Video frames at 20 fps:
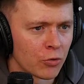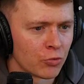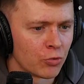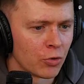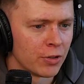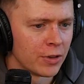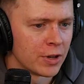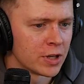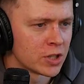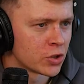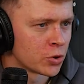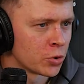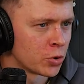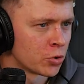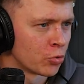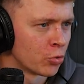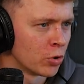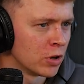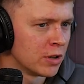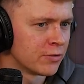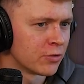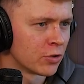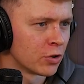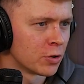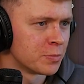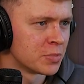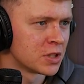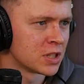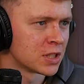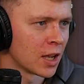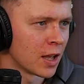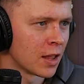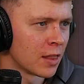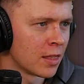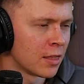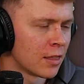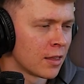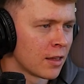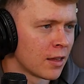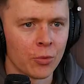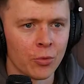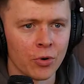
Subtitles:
run this through the reverb send. I